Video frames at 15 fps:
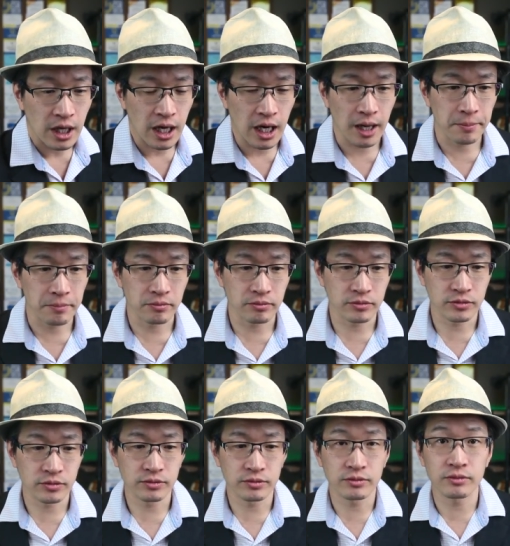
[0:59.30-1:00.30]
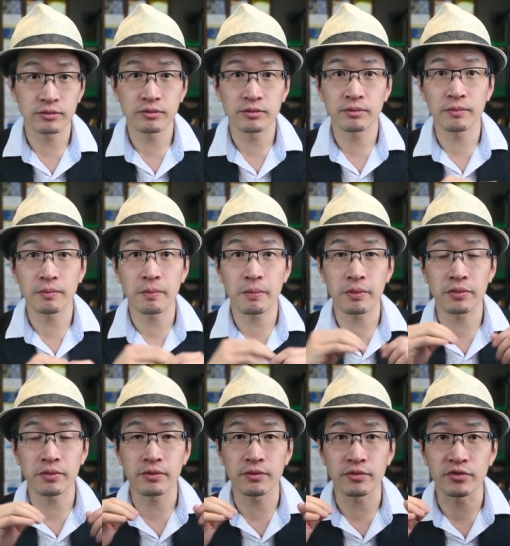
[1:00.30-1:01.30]
Um,
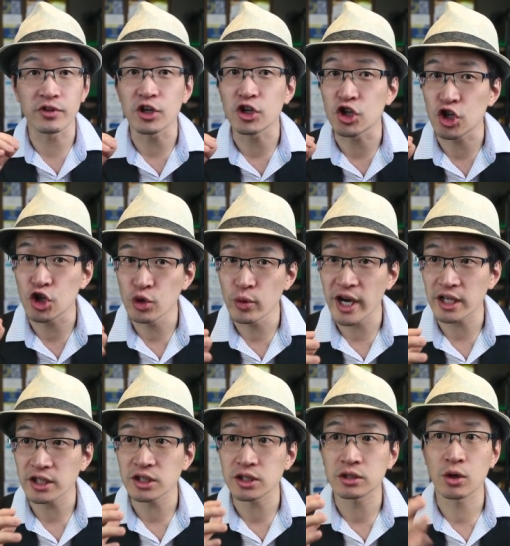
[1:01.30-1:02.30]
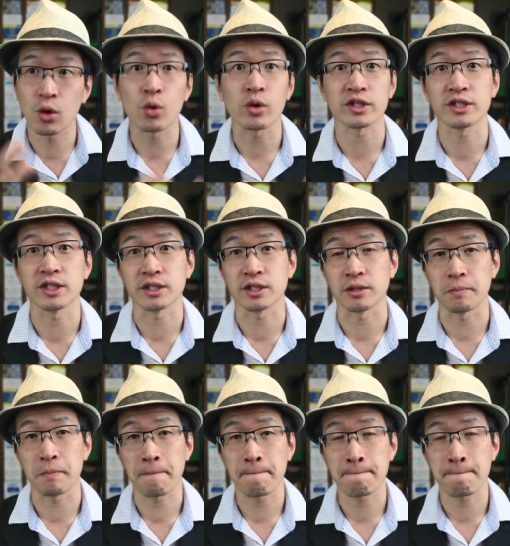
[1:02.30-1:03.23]
the US court system